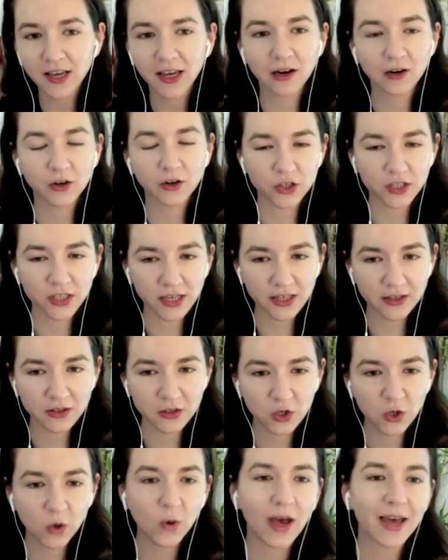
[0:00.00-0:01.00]
it understands
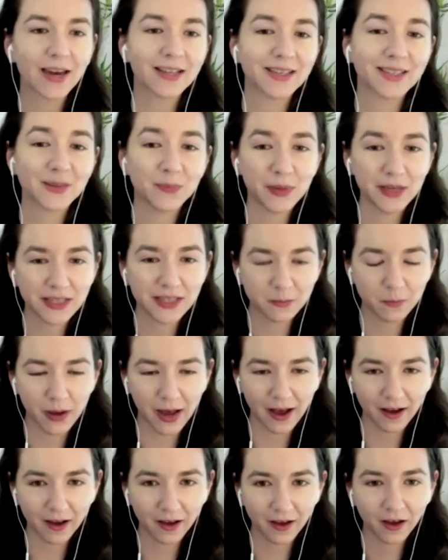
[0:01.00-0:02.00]
you, and it speaks
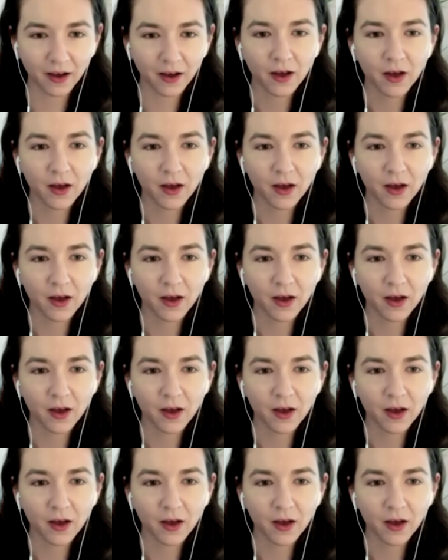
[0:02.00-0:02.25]
back.